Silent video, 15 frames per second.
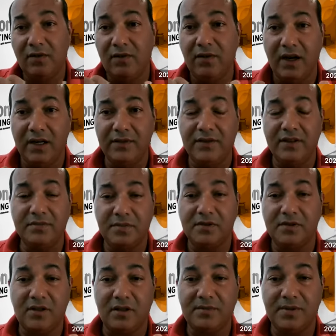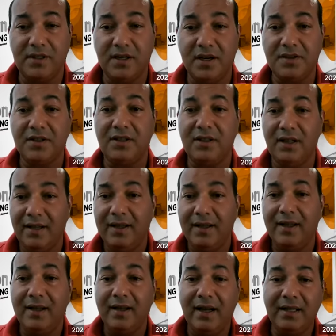very few competition,
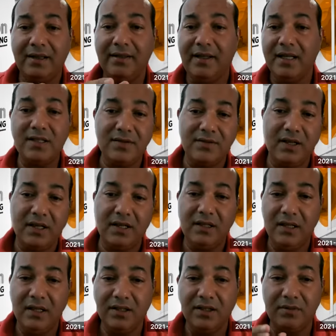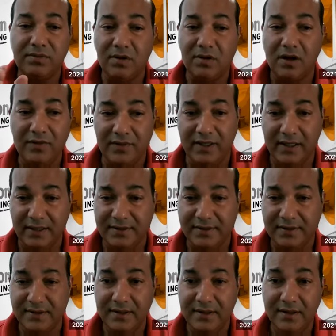and that's where your profit
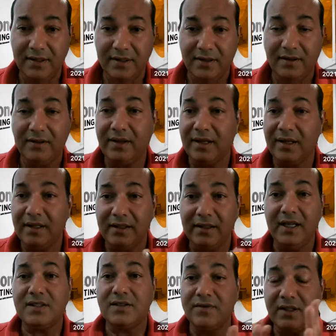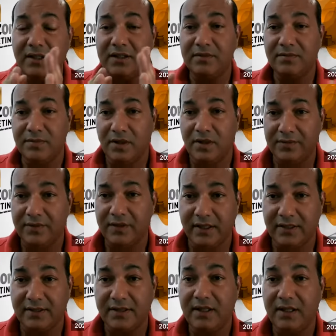is. Okay, that's where your profit
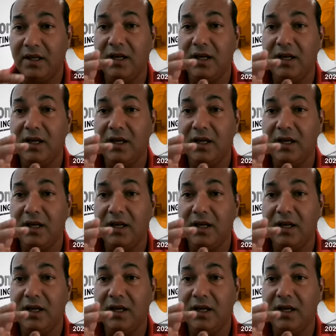is.